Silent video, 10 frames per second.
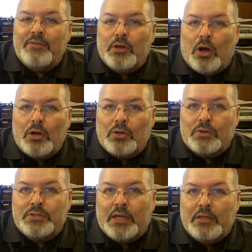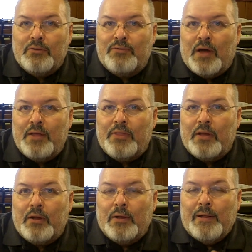of the articles that you find
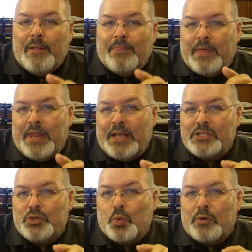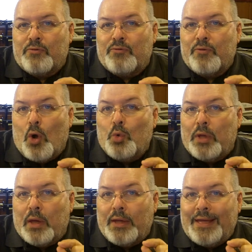there that has the word
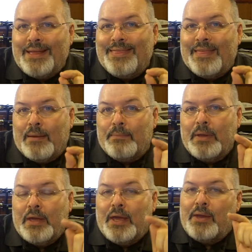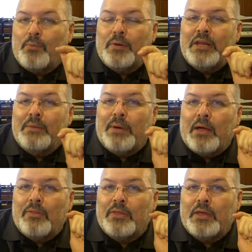FRONA in them and read
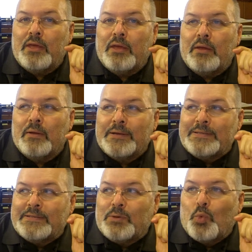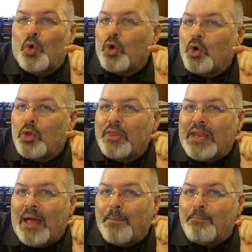about the world
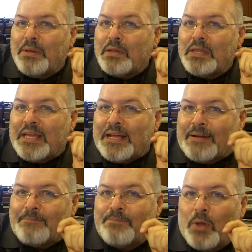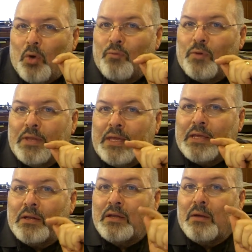that I'm building. Hopefully
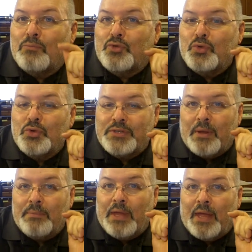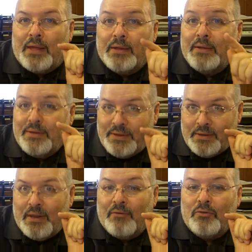it'll come true someday.
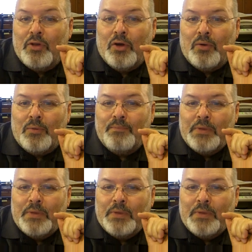You never know.